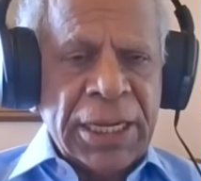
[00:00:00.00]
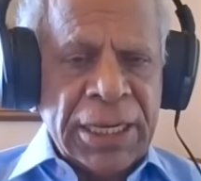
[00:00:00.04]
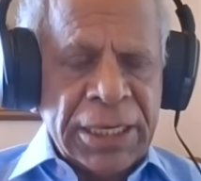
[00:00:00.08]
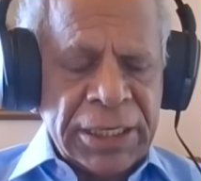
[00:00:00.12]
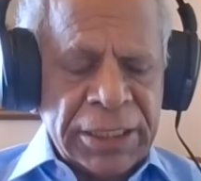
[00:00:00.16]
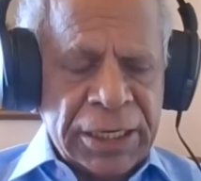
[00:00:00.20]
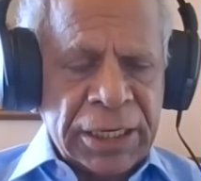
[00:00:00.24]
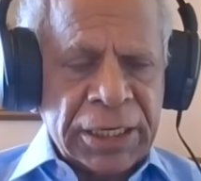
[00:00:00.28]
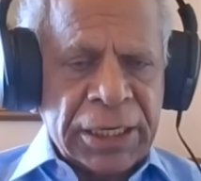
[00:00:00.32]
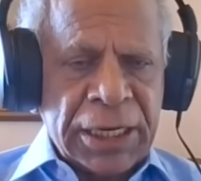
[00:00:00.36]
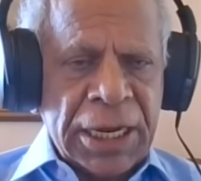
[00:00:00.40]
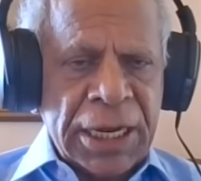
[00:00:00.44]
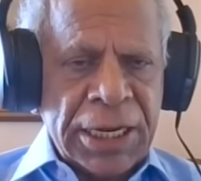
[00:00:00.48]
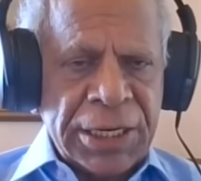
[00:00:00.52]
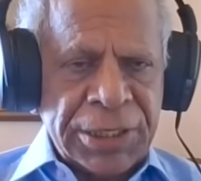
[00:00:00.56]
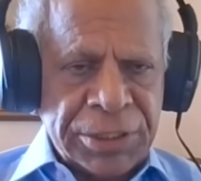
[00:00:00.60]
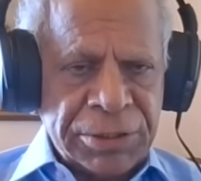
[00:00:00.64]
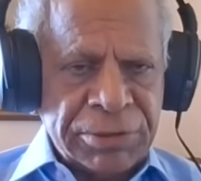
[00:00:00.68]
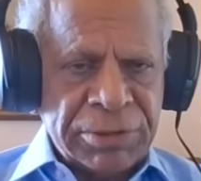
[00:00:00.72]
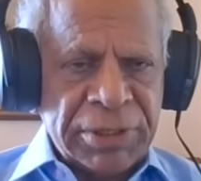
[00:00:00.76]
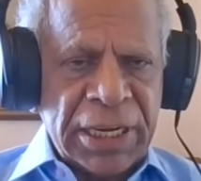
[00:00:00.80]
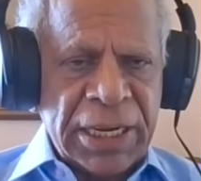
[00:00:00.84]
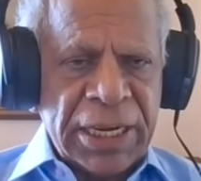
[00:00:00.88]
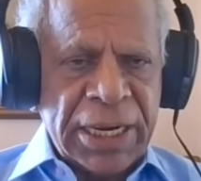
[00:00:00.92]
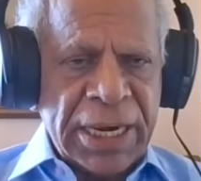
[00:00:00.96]
in the case
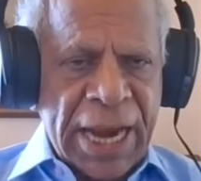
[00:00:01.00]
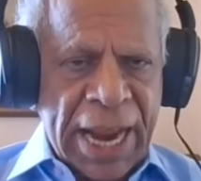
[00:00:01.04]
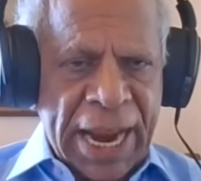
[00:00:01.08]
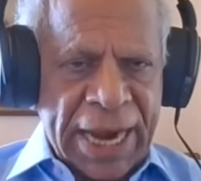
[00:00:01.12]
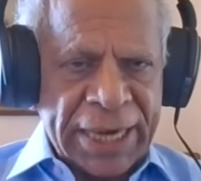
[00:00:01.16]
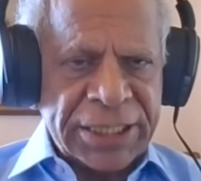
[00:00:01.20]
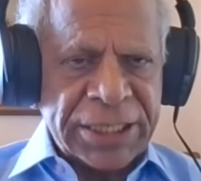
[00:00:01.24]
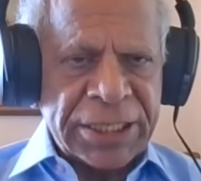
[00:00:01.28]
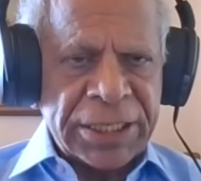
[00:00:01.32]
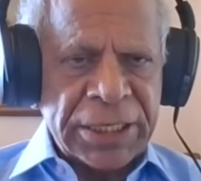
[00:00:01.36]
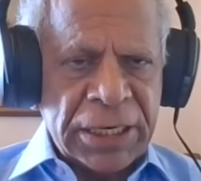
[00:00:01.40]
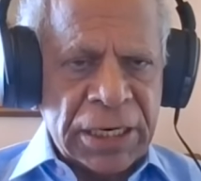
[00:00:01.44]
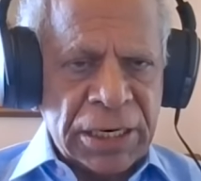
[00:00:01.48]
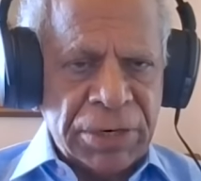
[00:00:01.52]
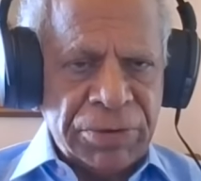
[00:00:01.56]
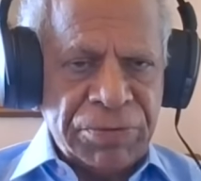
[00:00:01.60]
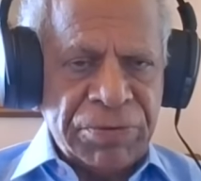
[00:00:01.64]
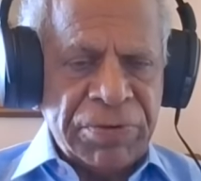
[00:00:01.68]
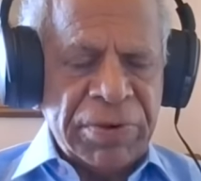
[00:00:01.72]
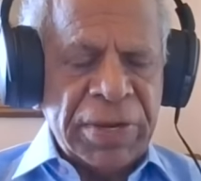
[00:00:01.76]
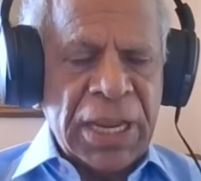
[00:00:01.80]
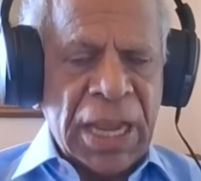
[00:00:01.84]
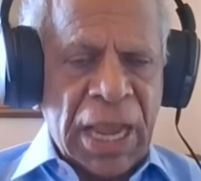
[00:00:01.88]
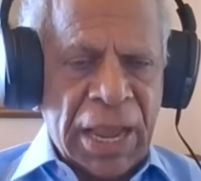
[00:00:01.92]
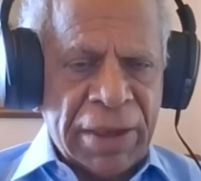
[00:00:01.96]
of their
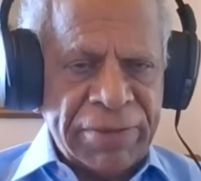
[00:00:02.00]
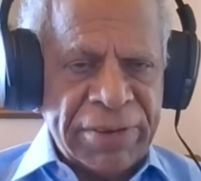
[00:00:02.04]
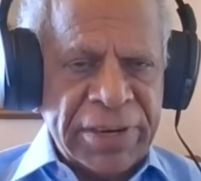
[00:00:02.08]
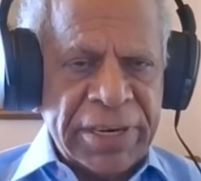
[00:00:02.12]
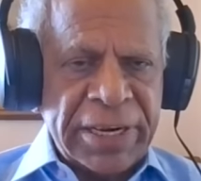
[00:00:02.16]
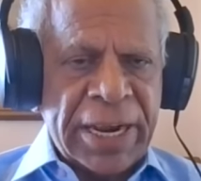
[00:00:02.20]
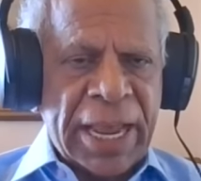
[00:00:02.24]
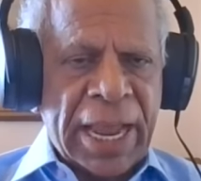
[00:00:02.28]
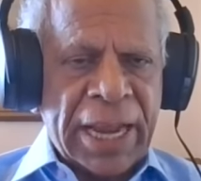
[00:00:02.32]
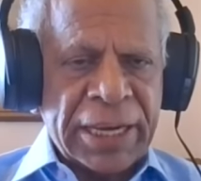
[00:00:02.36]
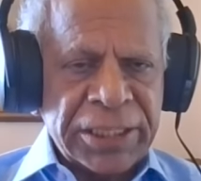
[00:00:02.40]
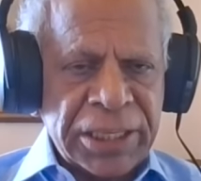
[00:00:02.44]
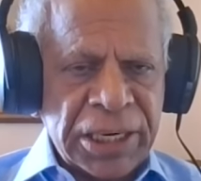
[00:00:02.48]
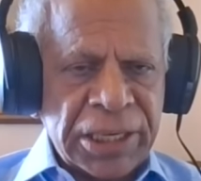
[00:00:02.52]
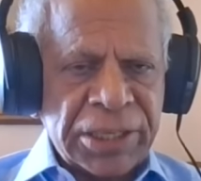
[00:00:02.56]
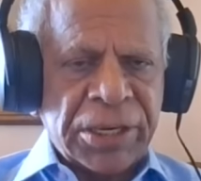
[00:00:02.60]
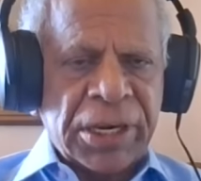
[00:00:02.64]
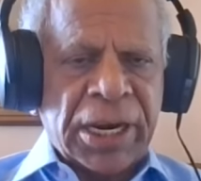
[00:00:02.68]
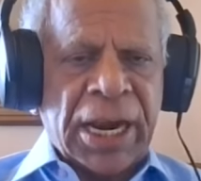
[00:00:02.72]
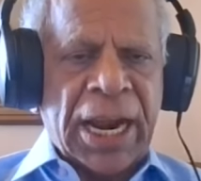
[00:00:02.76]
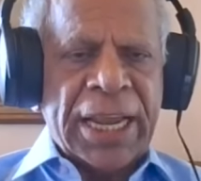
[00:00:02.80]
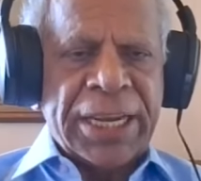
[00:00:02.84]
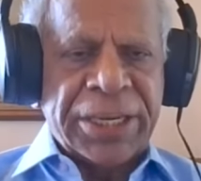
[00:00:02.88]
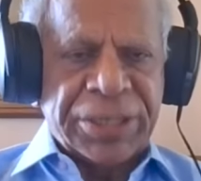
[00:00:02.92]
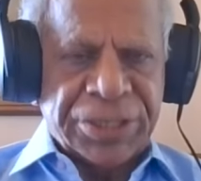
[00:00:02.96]
national, we haven't acted
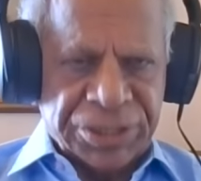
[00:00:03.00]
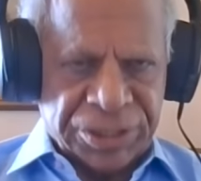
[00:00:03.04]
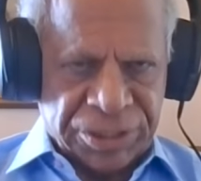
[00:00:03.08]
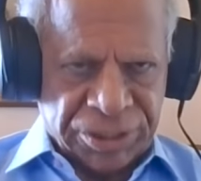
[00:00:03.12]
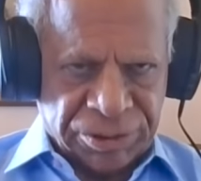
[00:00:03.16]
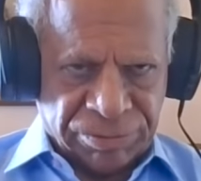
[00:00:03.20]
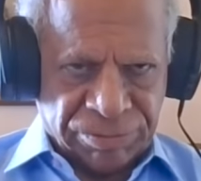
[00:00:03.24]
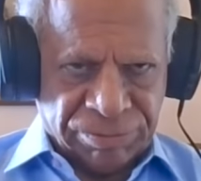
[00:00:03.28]
right.